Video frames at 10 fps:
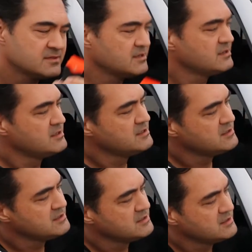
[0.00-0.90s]

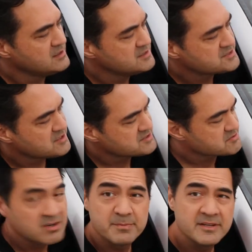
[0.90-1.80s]
and start
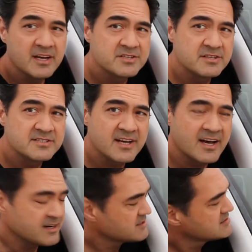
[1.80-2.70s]
scraping the edge of the
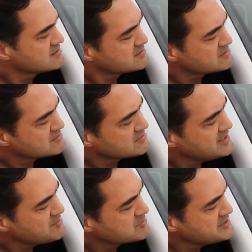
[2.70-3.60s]
tag,
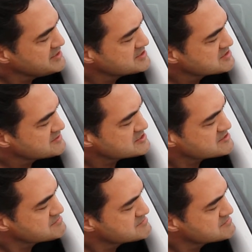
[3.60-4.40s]
right where the adhesive is.